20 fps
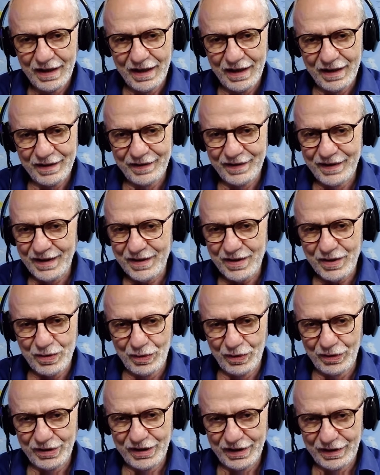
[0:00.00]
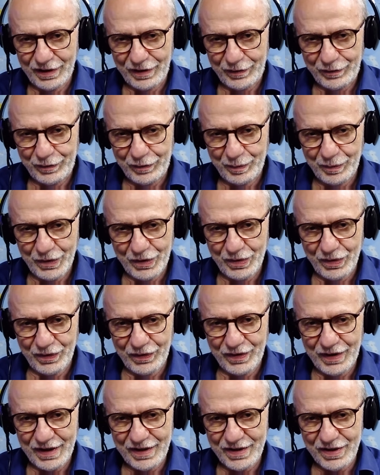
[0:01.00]
and that's not enough because
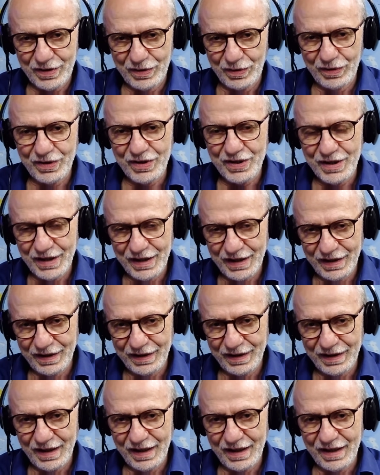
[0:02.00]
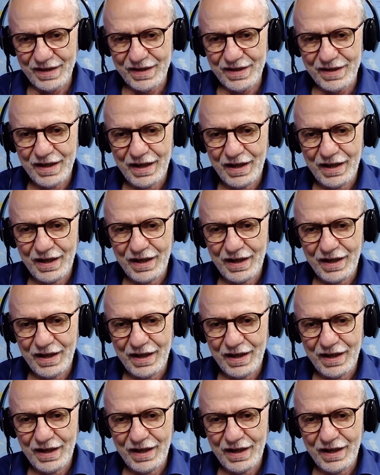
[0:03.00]
that's not seeing as